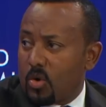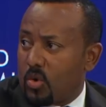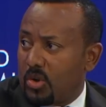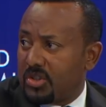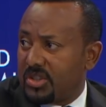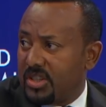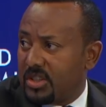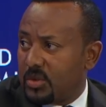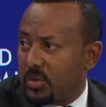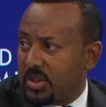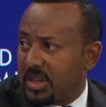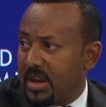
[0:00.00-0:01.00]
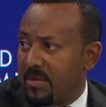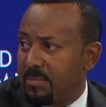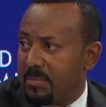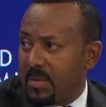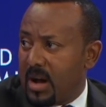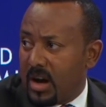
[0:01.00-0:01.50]
questions which
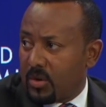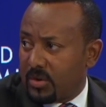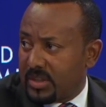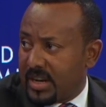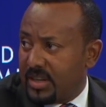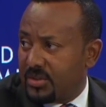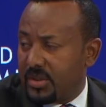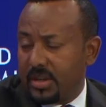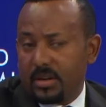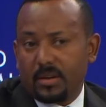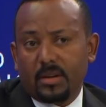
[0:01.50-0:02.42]
came across the country.